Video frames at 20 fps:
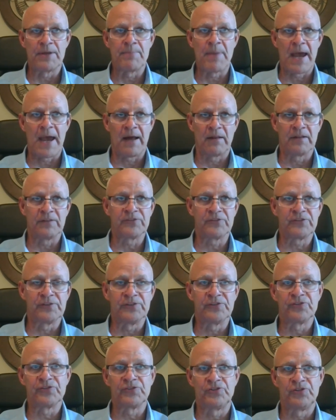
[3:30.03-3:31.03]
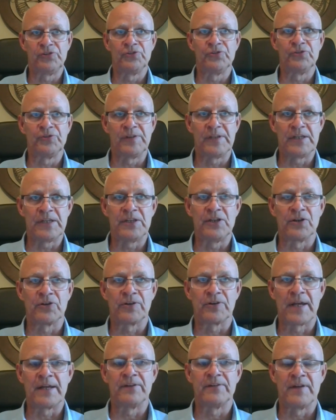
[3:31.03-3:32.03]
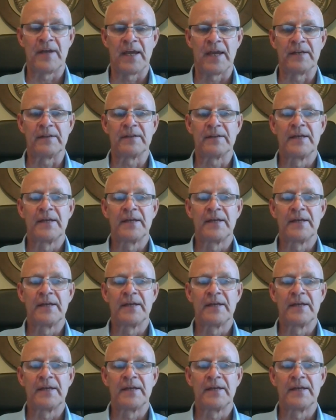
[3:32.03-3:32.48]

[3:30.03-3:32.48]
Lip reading: balances to the year-end date.